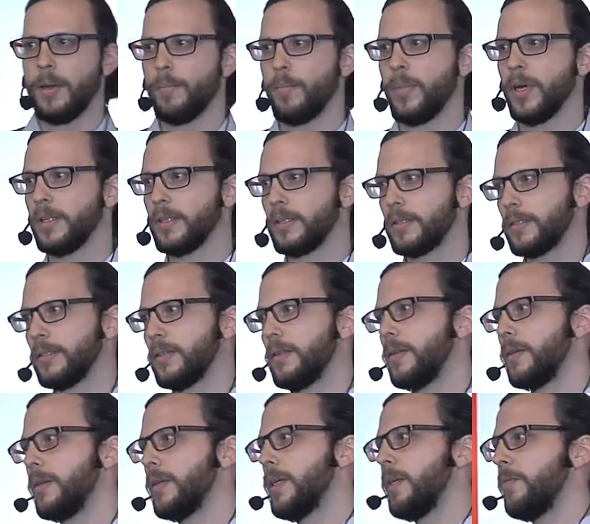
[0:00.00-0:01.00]
But
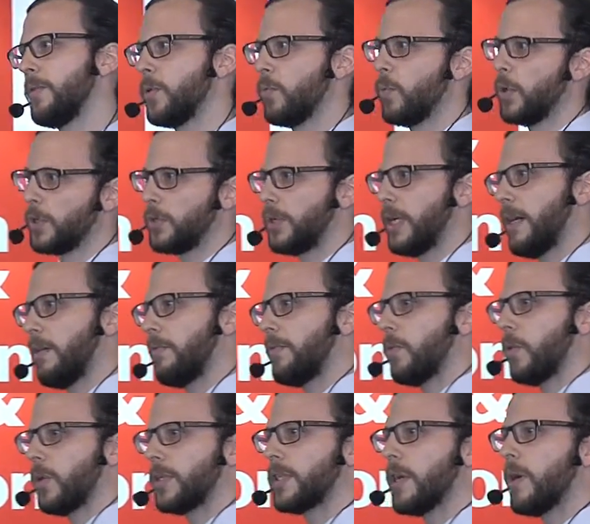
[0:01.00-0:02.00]
if you want to have,
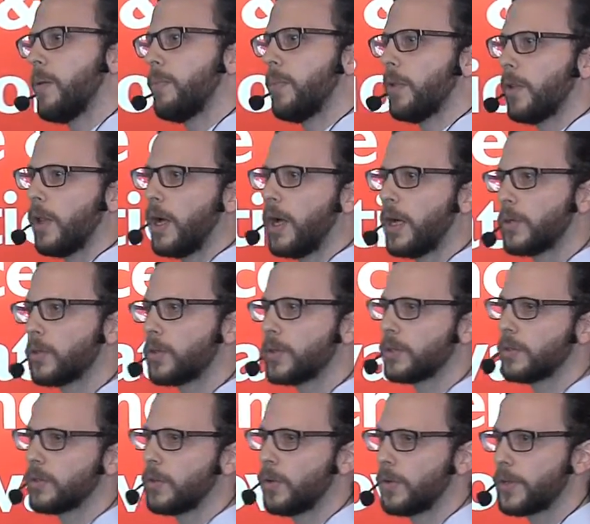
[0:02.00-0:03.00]
for example,
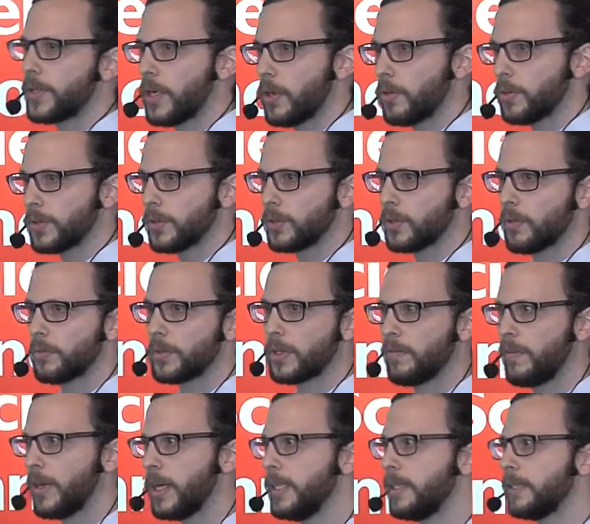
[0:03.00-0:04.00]
hundreds or thousands of
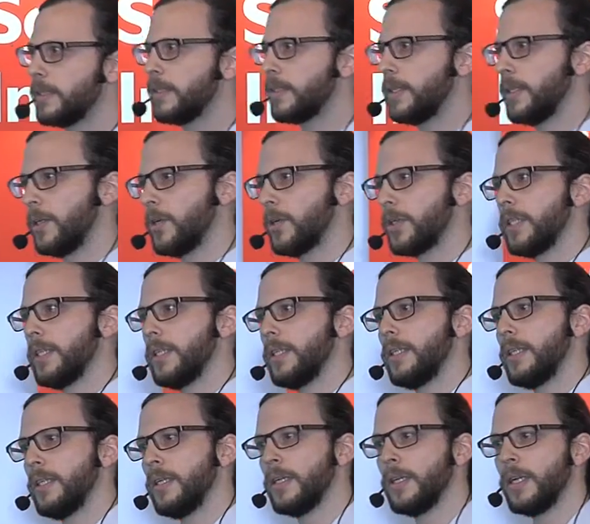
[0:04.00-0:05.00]
devices in your
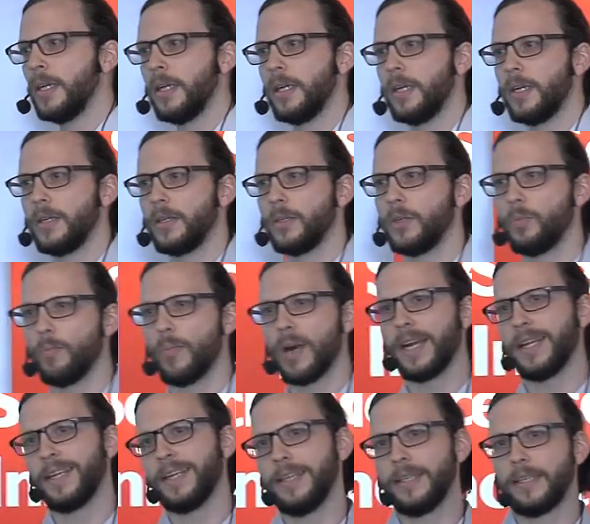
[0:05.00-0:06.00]
city, you
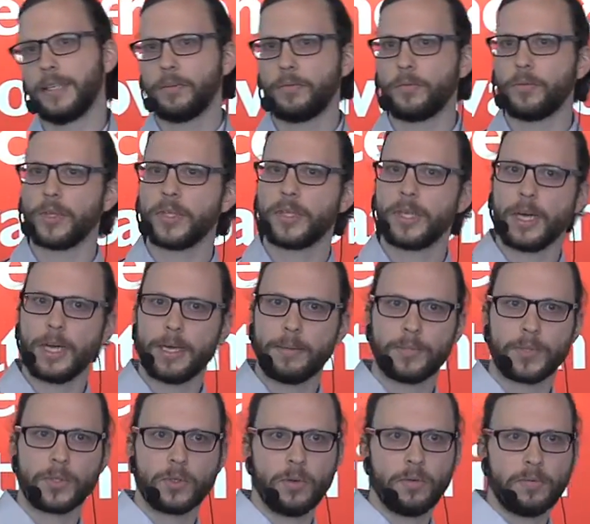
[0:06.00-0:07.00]
might need different
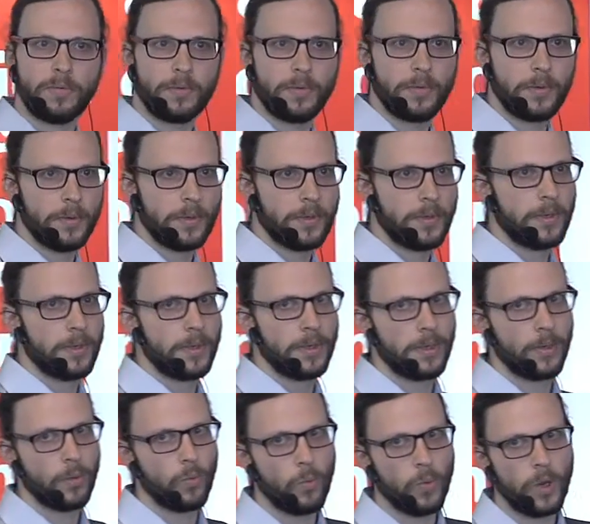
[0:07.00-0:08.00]
types of
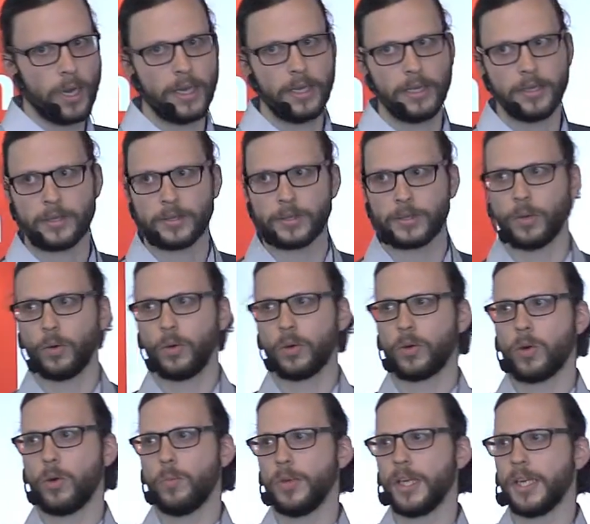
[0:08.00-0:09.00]
wireless or
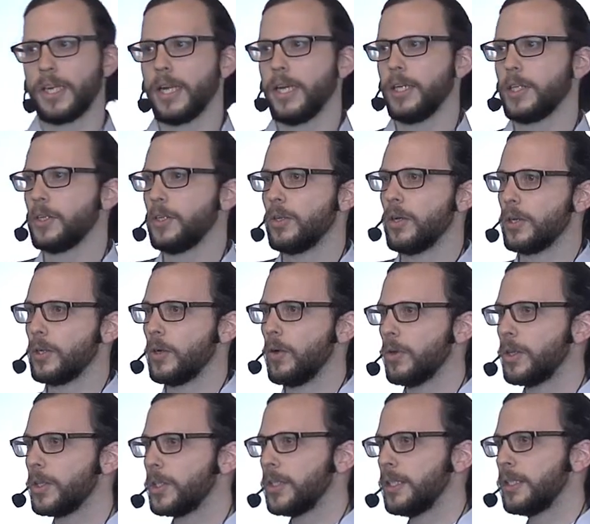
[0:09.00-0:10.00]
communication
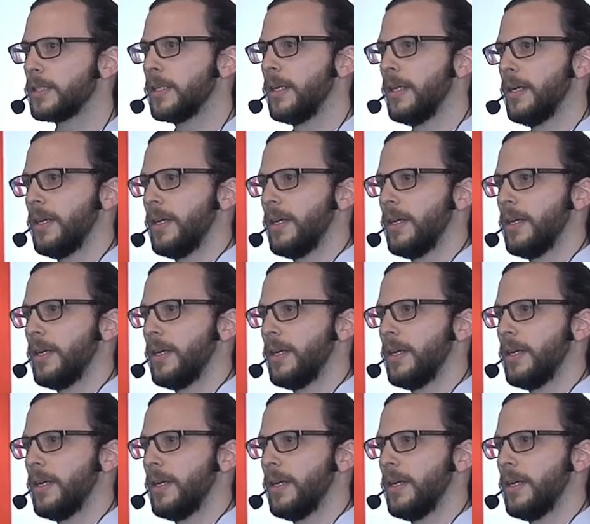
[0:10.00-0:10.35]
technologies.